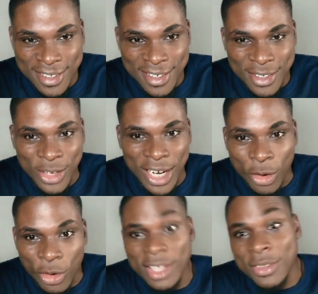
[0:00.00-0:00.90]
you can
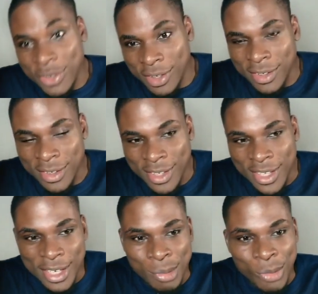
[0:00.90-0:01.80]
call it thin,
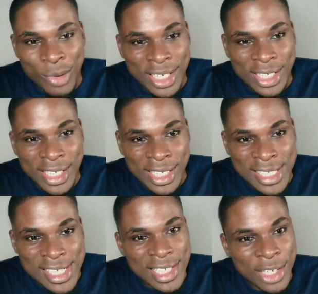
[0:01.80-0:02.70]
but when
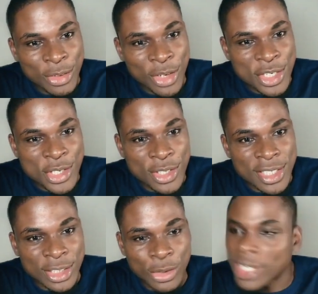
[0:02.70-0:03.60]
it's in the educational
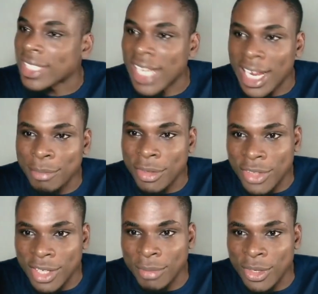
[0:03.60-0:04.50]
sector, it can be
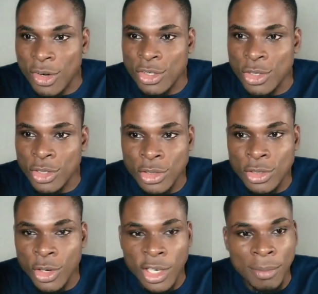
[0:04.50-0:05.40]
thin because you're
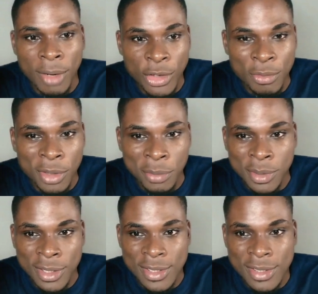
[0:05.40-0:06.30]
talking about human
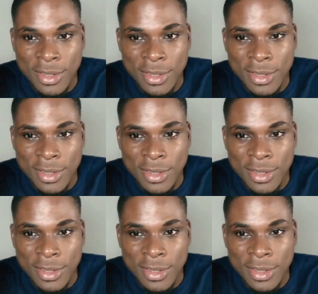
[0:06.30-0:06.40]
beings.